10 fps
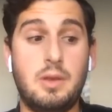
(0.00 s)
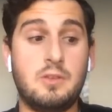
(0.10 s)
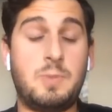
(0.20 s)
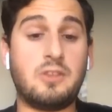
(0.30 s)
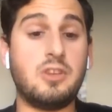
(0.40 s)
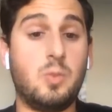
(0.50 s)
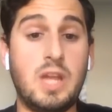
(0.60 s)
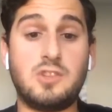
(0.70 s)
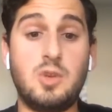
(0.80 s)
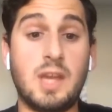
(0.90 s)
especially
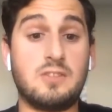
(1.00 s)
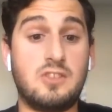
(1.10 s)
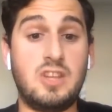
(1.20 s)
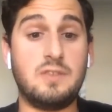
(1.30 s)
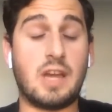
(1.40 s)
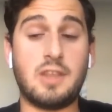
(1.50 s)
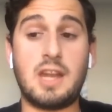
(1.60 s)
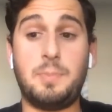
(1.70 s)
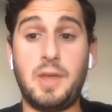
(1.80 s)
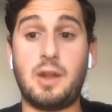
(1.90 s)
week 2 against the Chiefs. I thought he
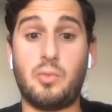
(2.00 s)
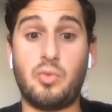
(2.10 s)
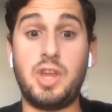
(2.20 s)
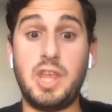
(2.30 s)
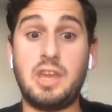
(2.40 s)
played a really